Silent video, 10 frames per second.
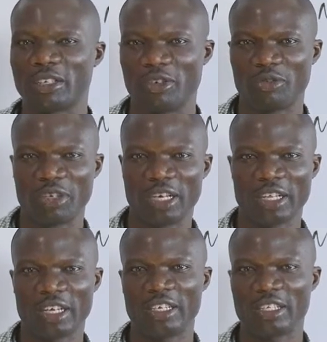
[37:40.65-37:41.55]
You will feel
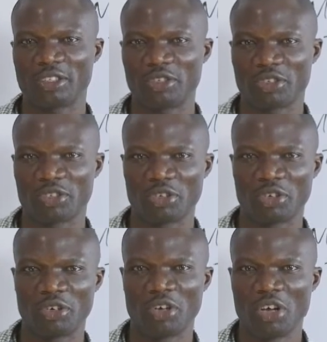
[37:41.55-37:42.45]
like that test was
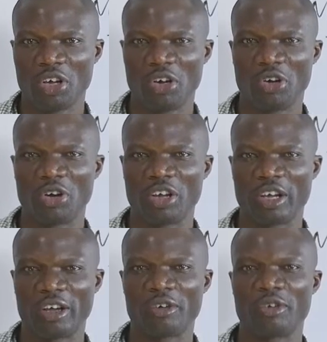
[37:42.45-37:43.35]
so low, you
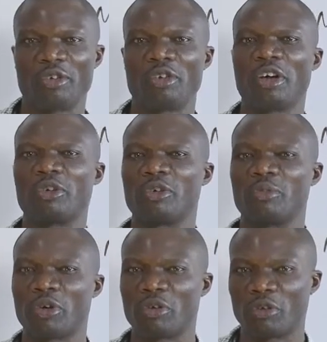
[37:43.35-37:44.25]
know, you're not
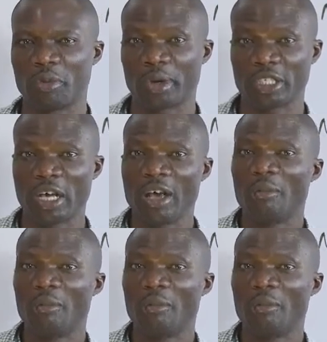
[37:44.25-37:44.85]
proud of your marks.